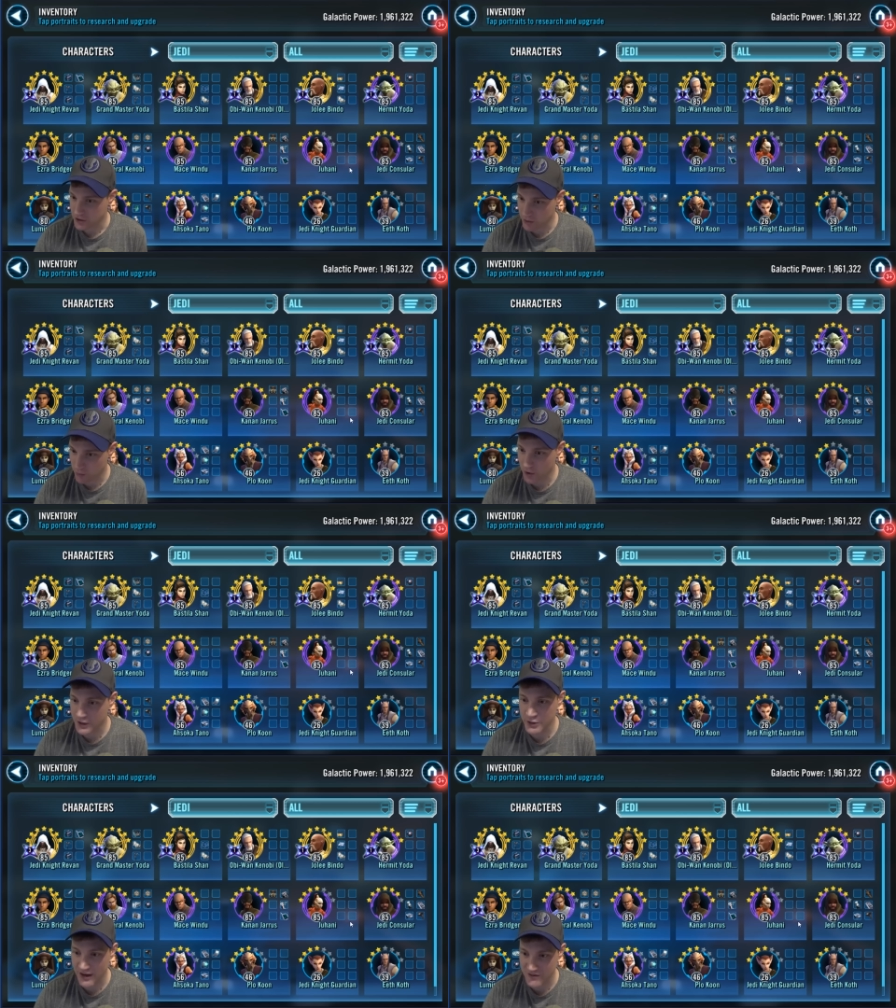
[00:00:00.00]
Good
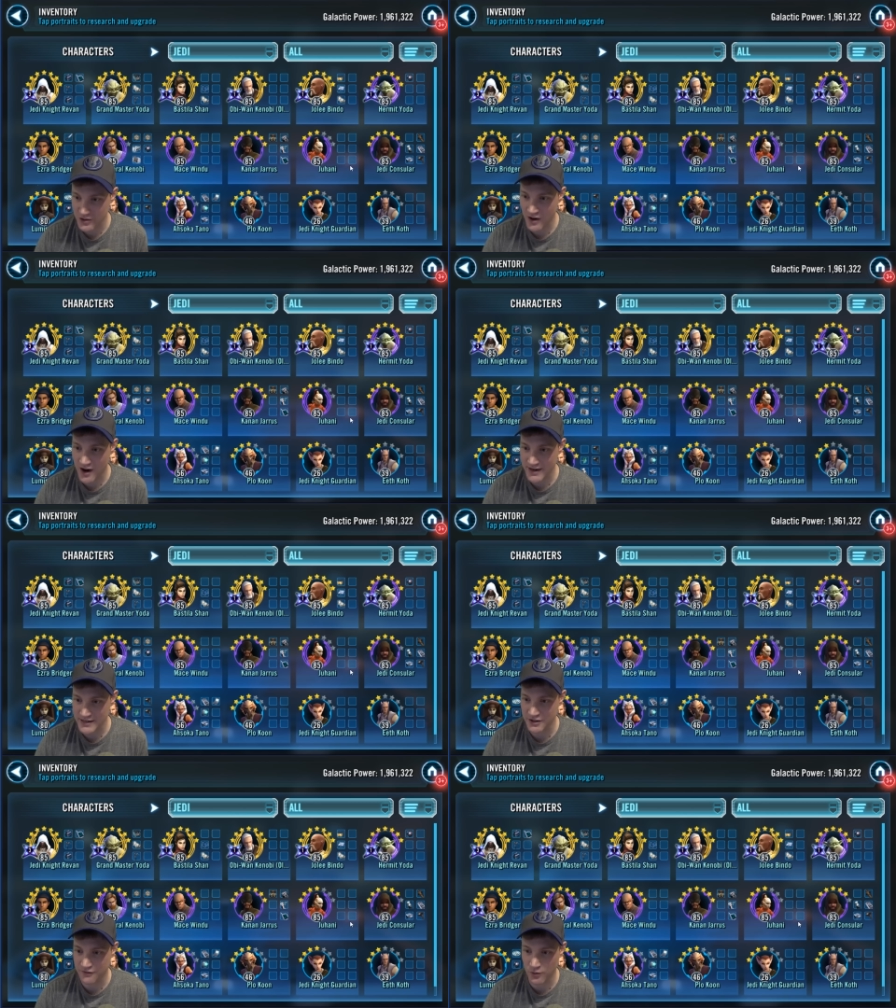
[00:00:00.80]
work. You have
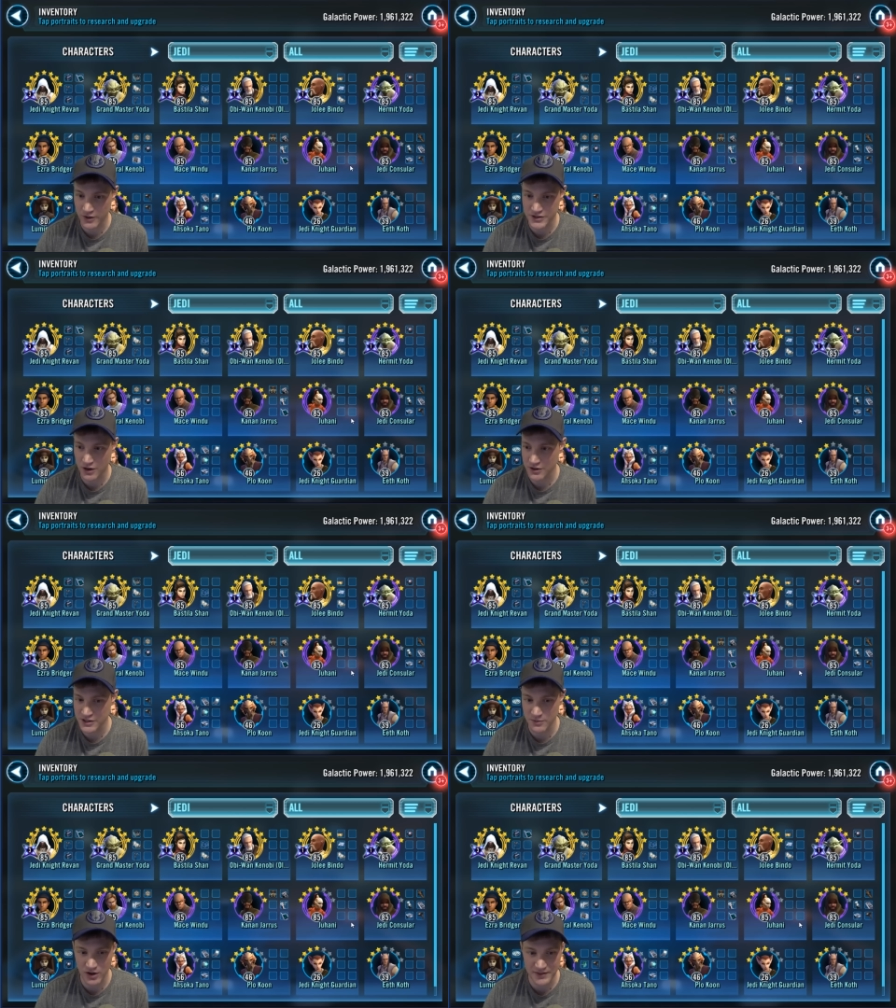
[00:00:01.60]
Juhani to four
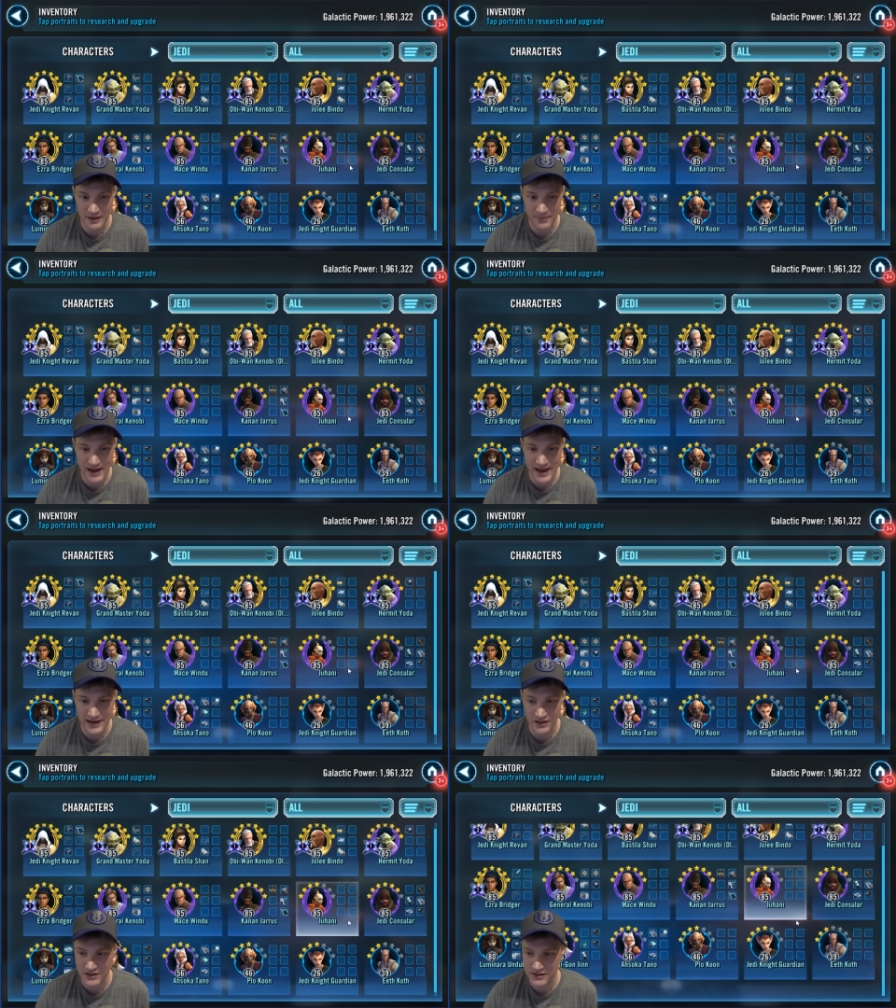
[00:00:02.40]
stars. You bought that
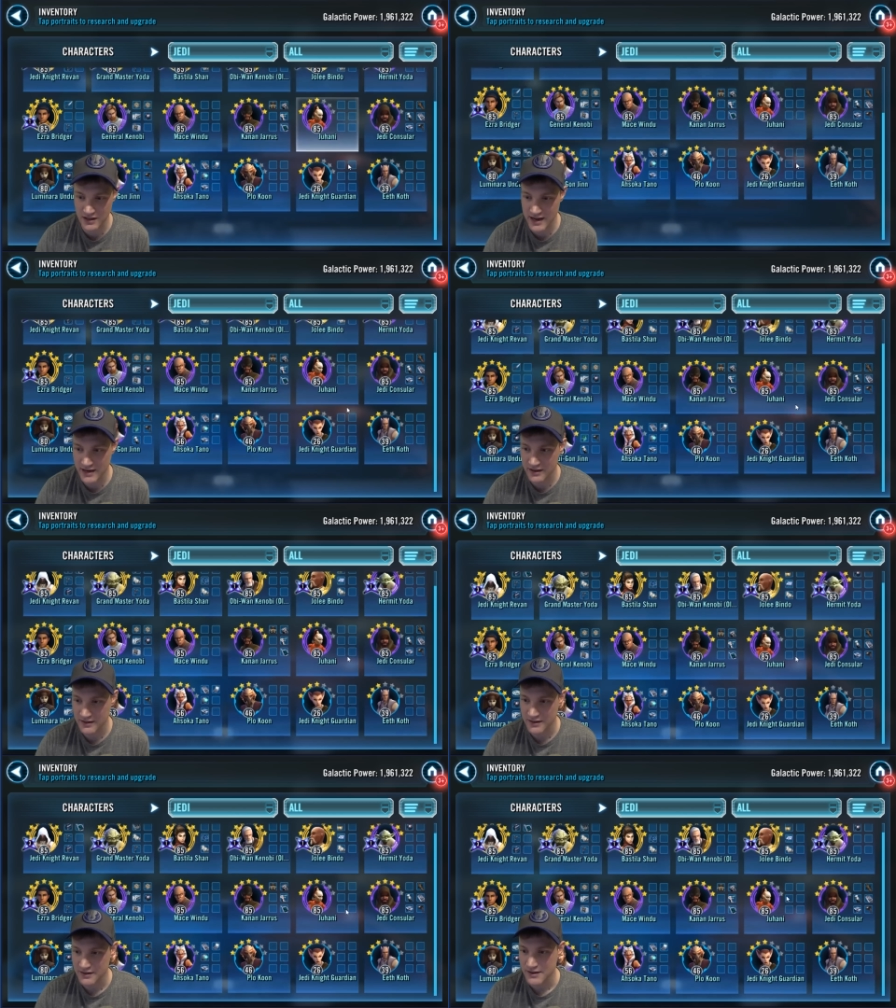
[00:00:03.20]
pack, it looks like.
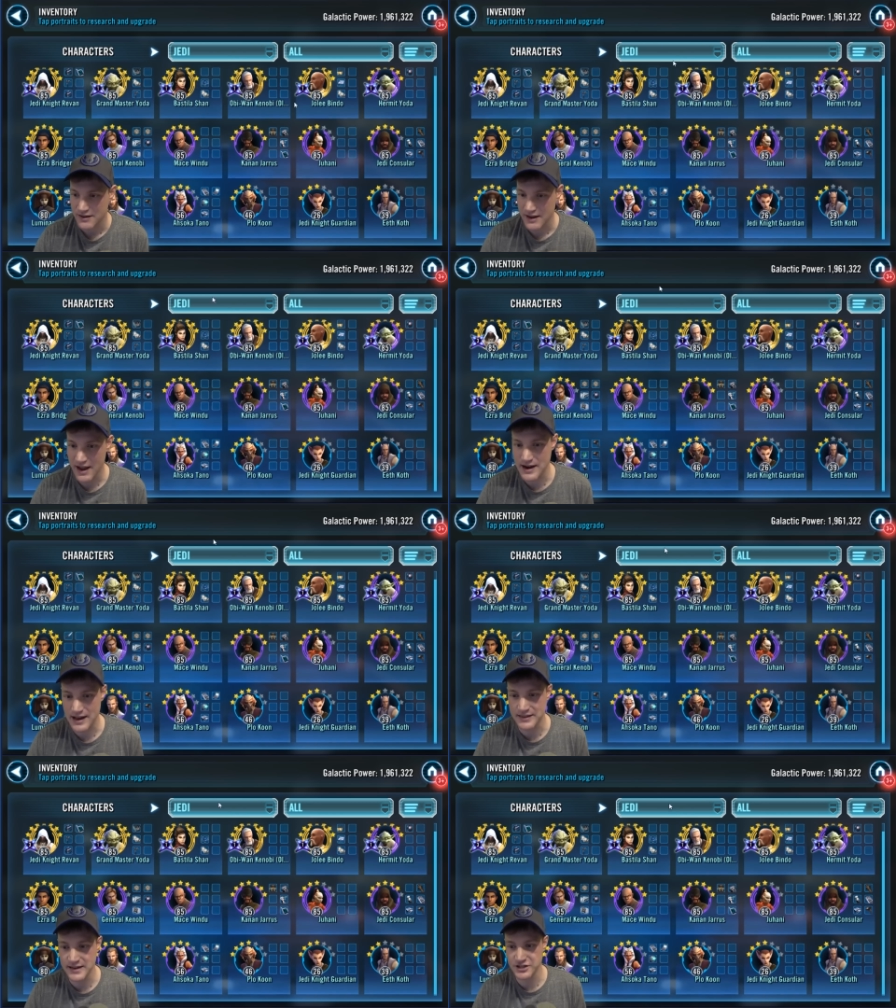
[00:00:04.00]
And
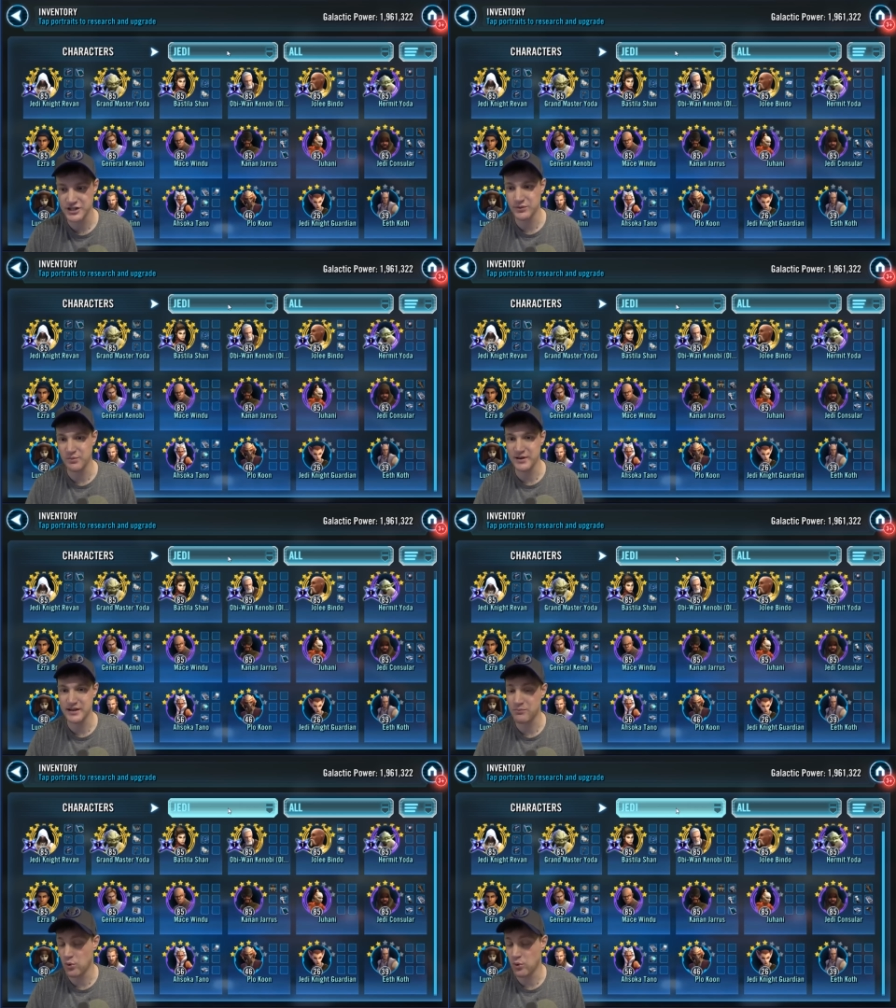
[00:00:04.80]
I think she will be